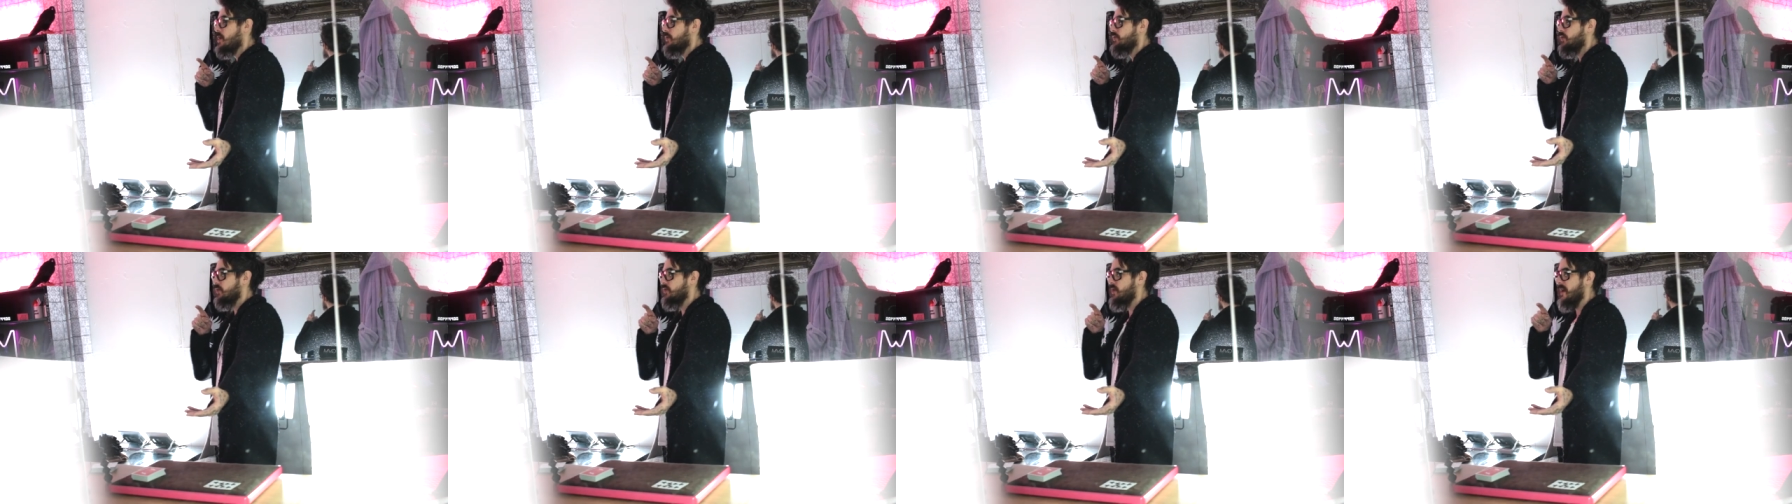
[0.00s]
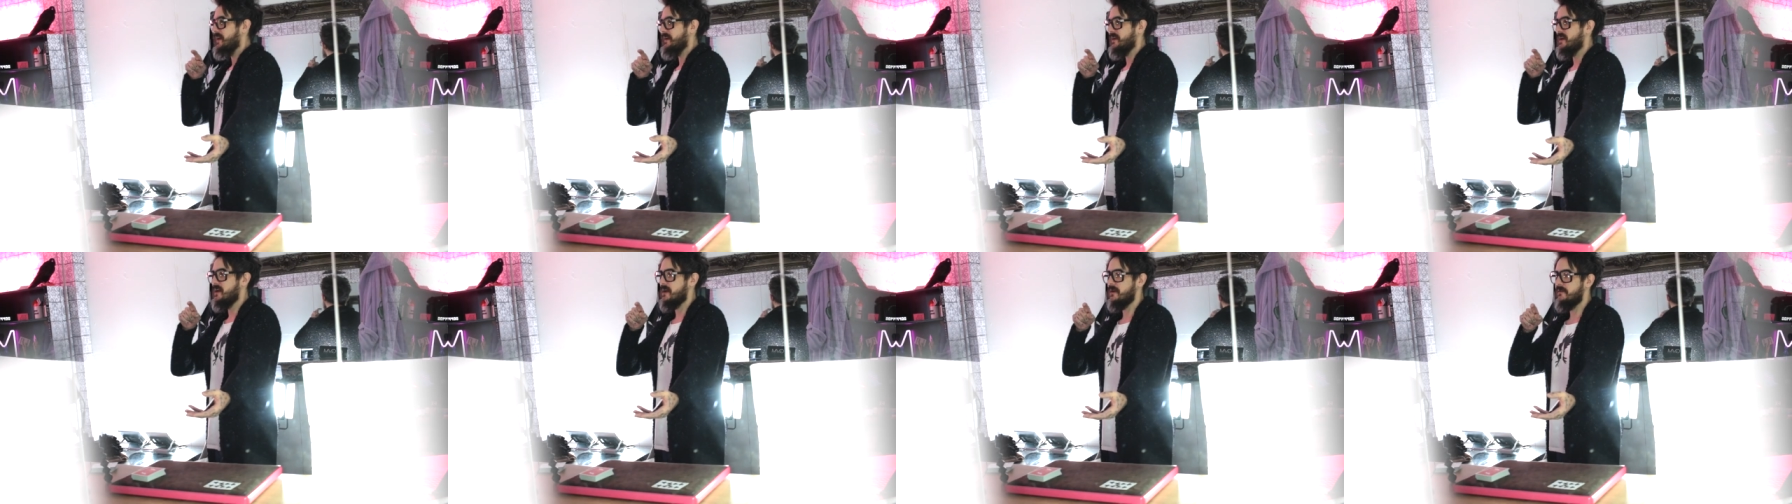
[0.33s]
that
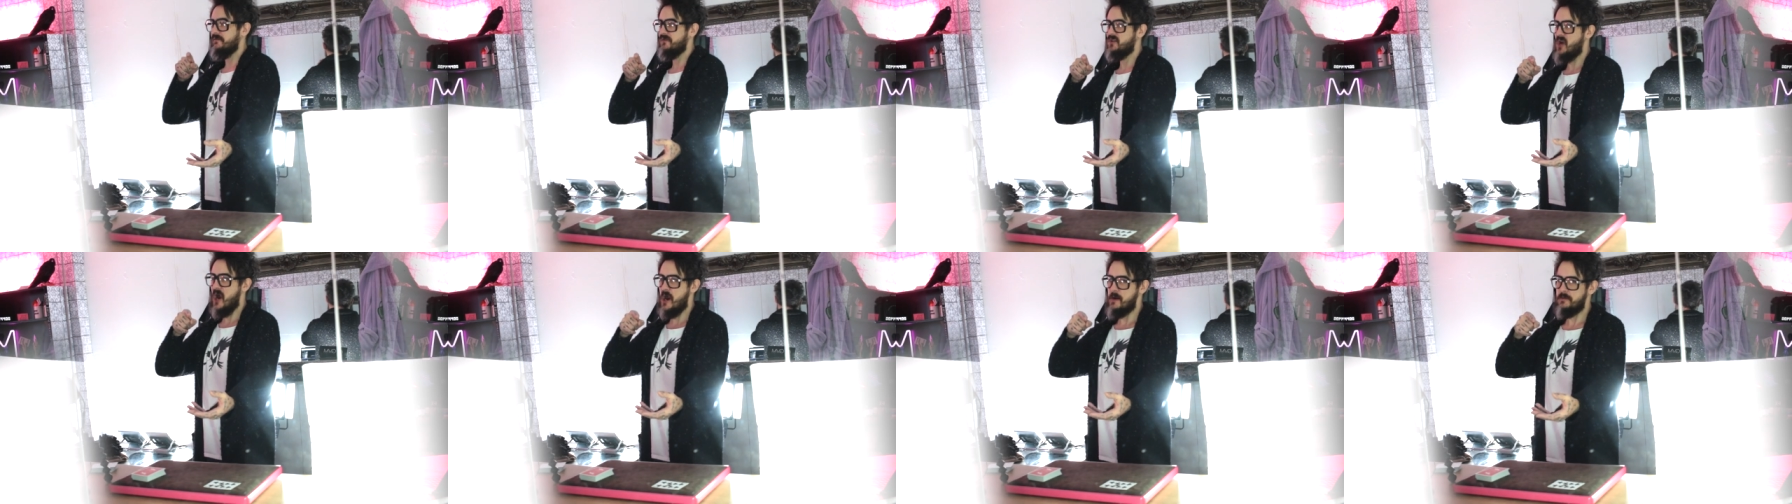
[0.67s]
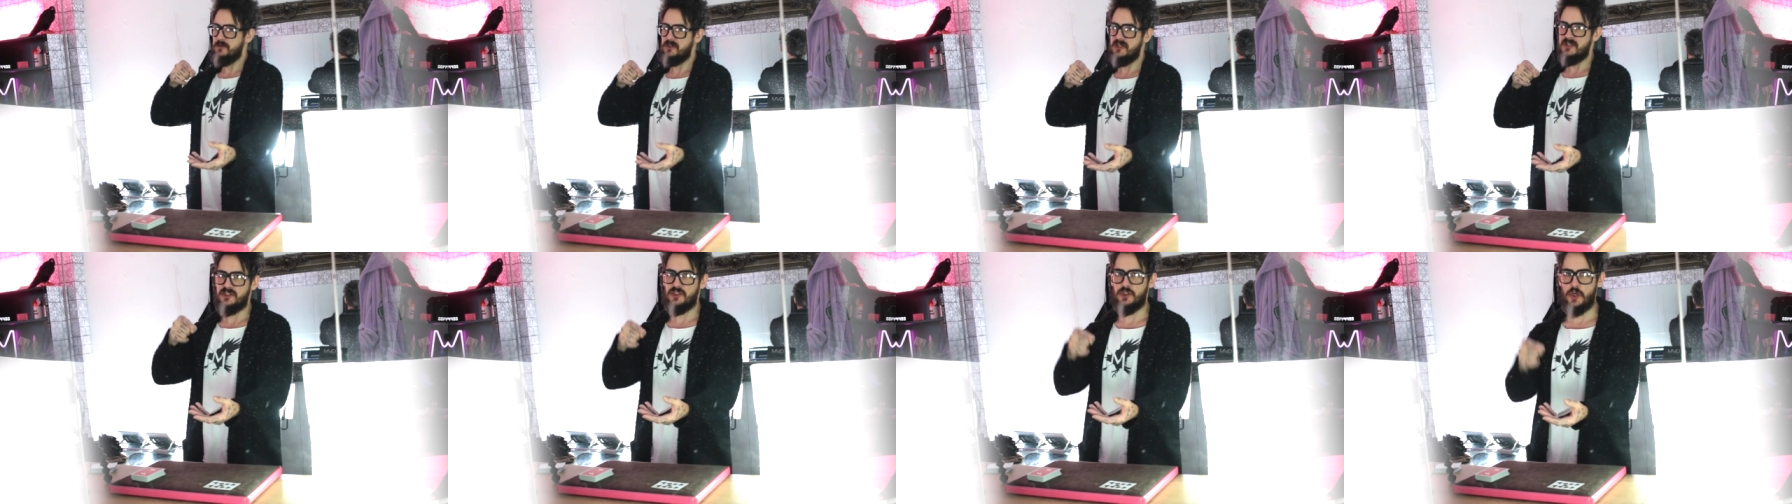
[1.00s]
that King of
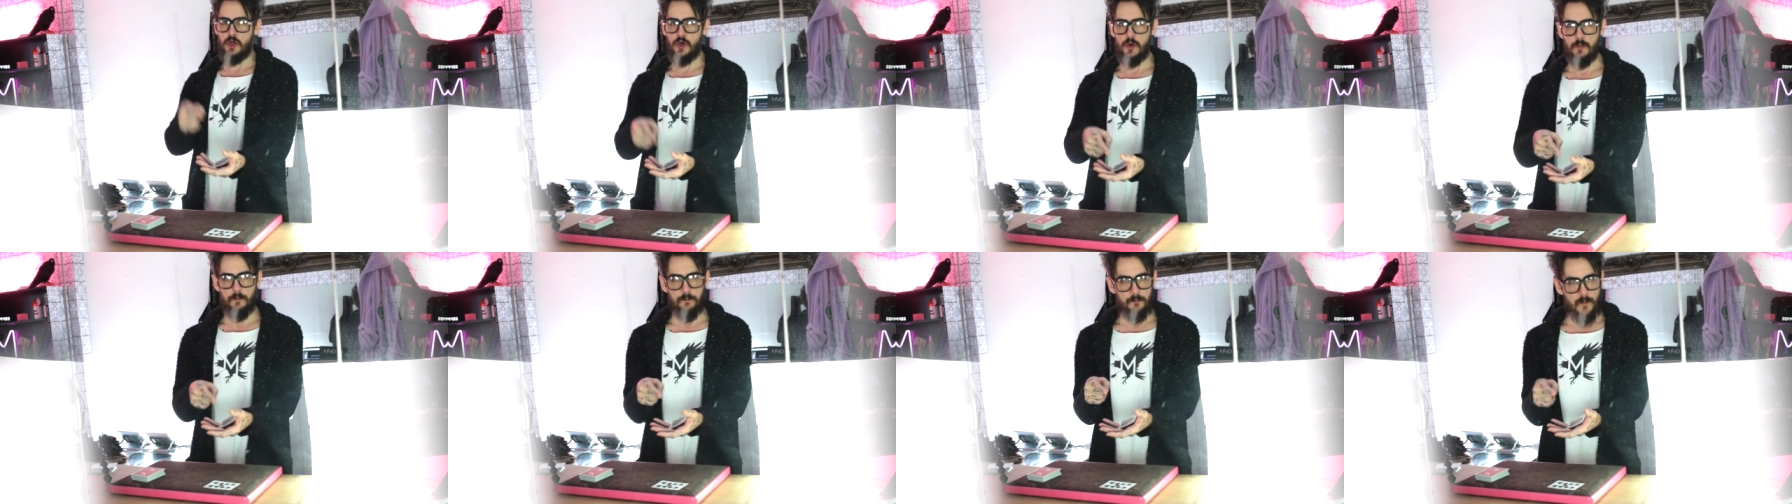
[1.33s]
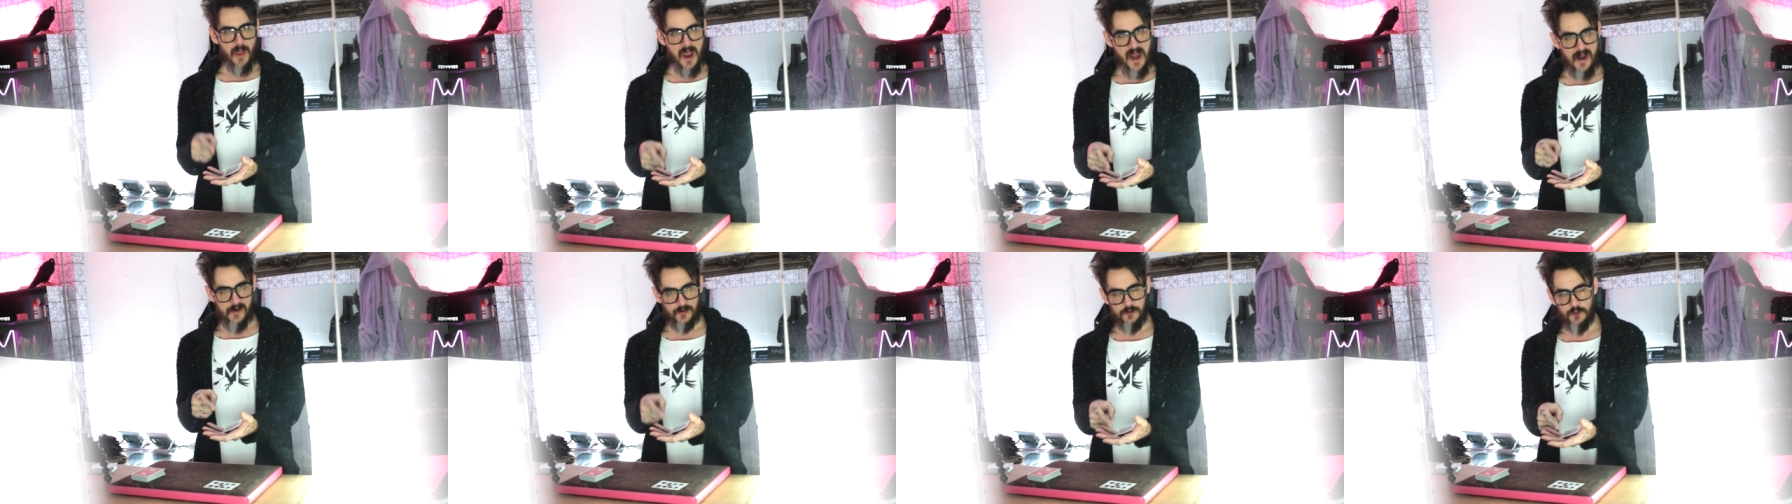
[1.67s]
Diamonds is gonna
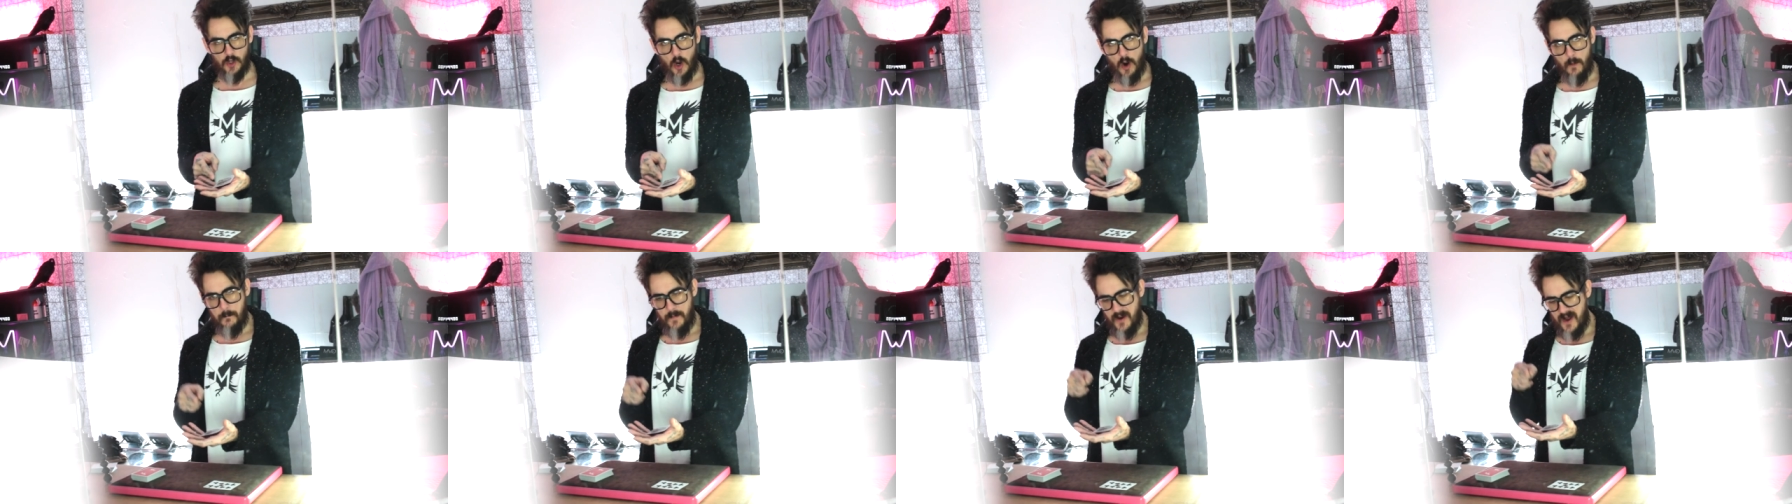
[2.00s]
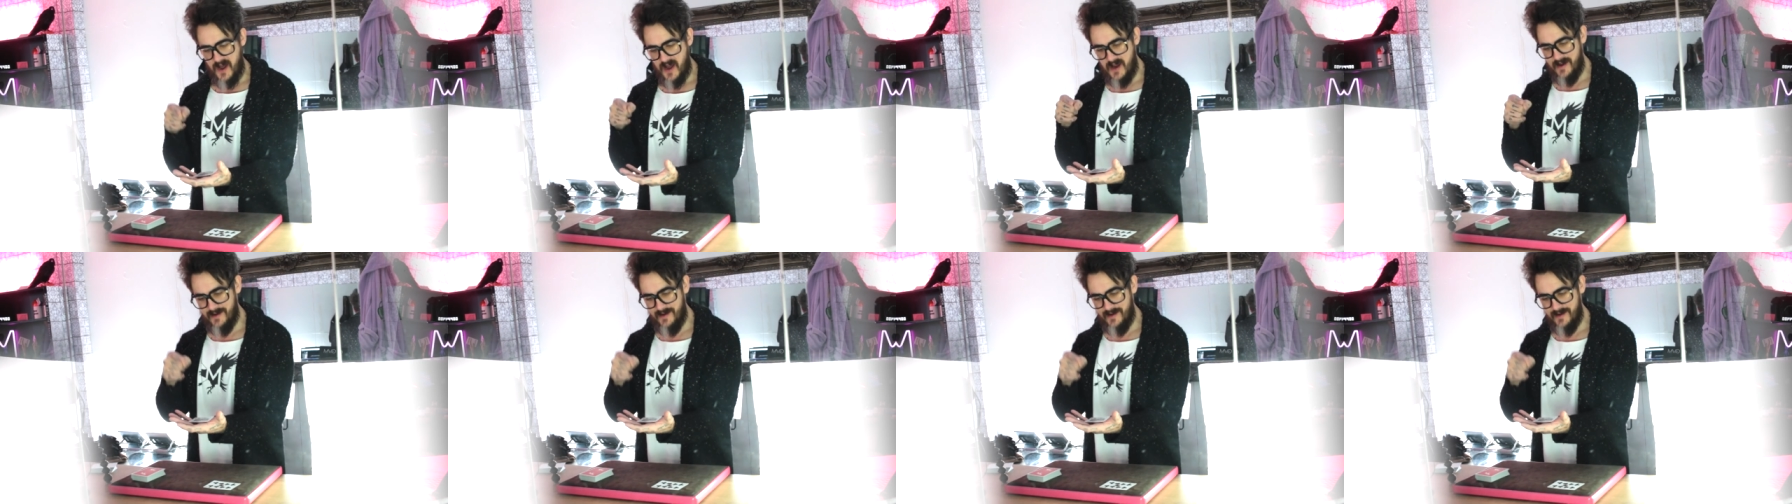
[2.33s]
end up